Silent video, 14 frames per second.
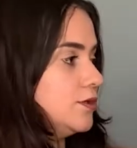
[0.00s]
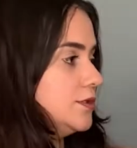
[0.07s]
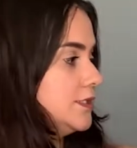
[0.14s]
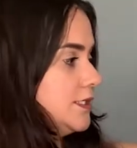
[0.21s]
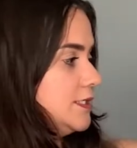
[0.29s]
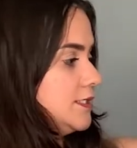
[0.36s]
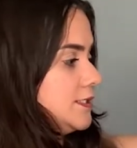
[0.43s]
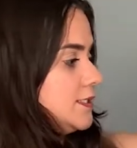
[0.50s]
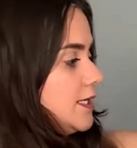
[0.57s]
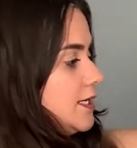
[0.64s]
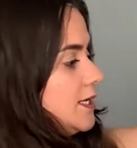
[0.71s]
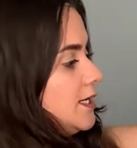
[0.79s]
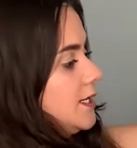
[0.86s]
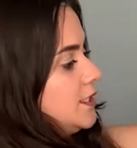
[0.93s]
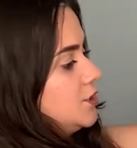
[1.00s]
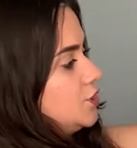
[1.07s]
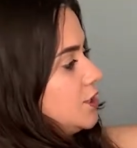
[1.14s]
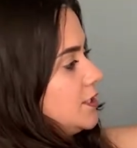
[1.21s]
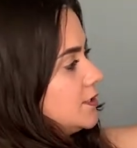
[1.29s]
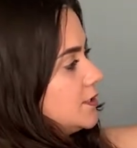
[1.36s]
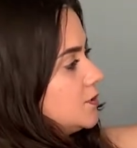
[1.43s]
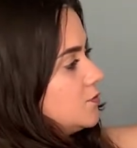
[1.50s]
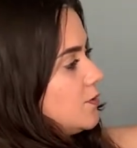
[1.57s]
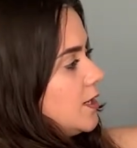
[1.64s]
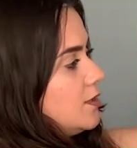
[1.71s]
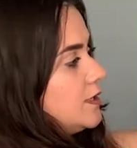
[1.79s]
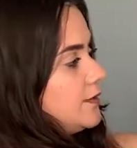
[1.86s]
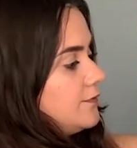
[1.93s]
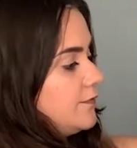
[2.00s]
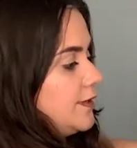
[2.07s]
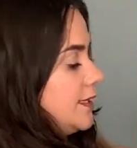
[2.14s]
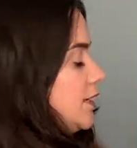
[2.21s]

on these jeans as well. And I think